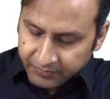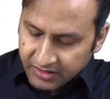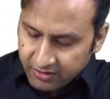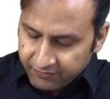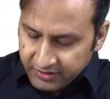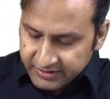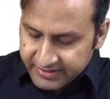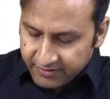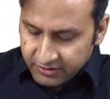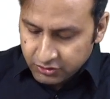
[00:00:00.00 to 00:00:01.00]
roughly
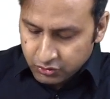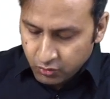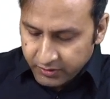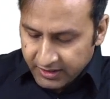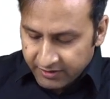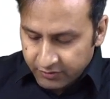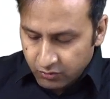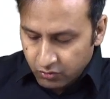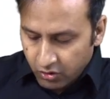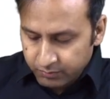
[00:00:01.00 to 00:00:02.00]
7 to 11
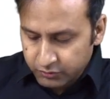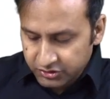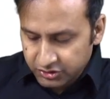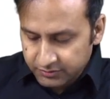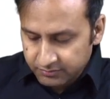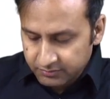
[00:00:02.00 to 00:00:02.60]
o'clock position.